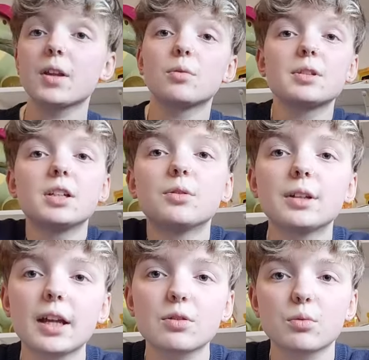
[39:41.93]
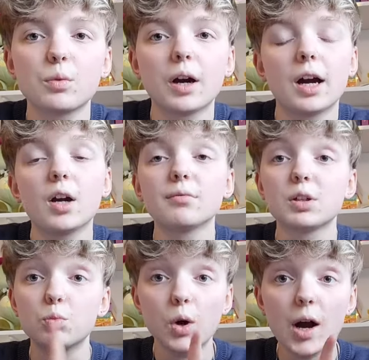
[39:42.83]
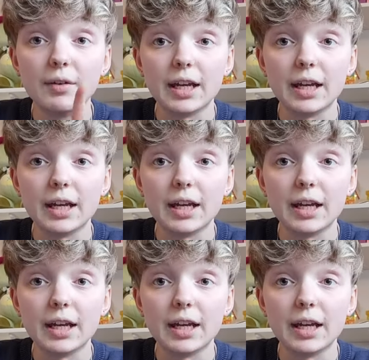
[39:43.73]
I hope to see you in the next one, where I hopefully will have a